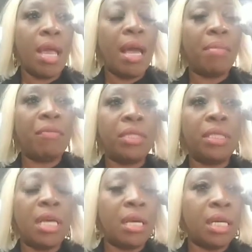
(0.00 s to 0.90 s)
I have to
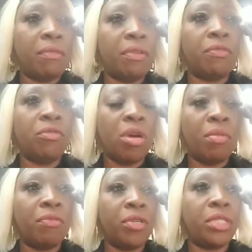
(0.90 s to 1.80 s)
thank God for a few of
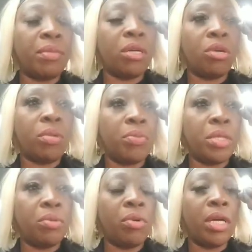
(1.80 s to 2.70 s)
my friends and a couple of
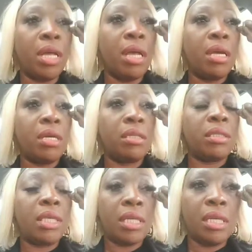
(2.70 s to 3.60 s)
people who
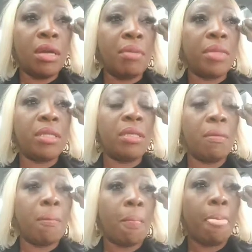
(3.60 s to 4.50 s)
take care of me
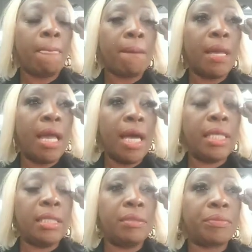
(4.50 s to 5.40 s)

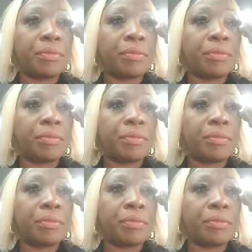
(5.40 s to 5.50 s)
and